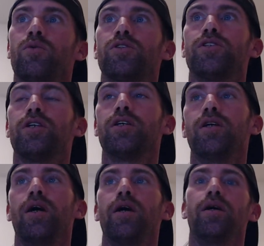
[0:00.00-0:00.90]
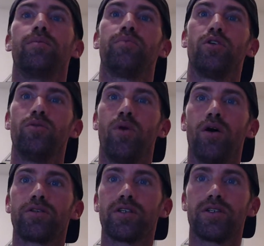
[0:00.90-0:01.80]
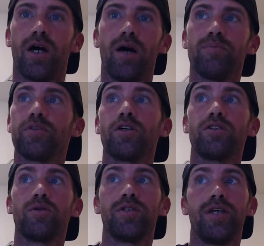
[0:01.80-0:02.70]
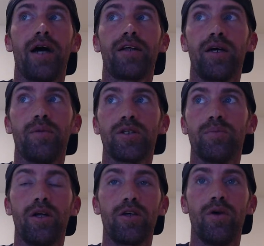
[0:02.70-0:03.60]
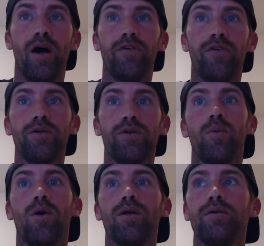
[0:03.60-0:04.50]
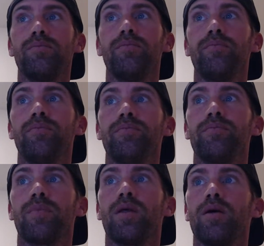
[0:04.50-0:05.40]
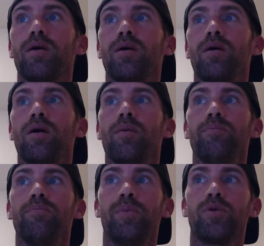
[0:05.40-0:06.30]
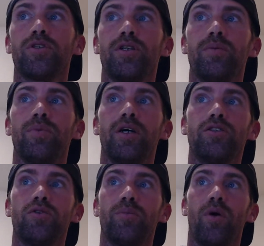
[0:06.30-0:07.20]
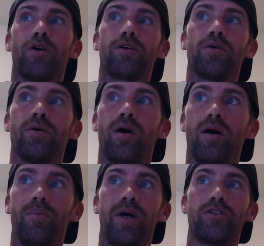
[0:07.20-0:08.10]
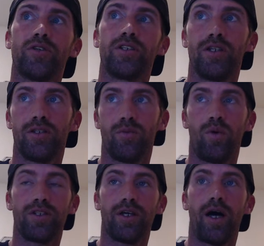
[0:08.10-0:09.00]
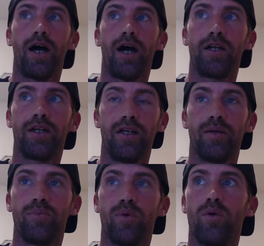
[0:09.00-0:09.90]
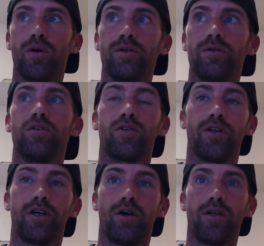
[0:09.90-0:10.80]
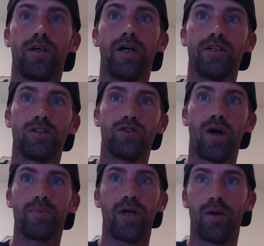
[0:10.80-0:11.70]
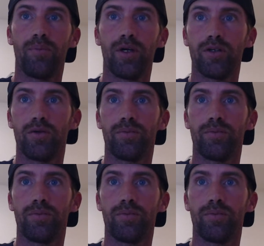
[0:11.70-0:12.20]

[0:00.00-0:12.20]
You will see a blue bar at the top, tells you exactly how much money you have in your e-wallet. Membership entry mark matrix is what's highlighted in the board. You click on it, it has a drop-down menu.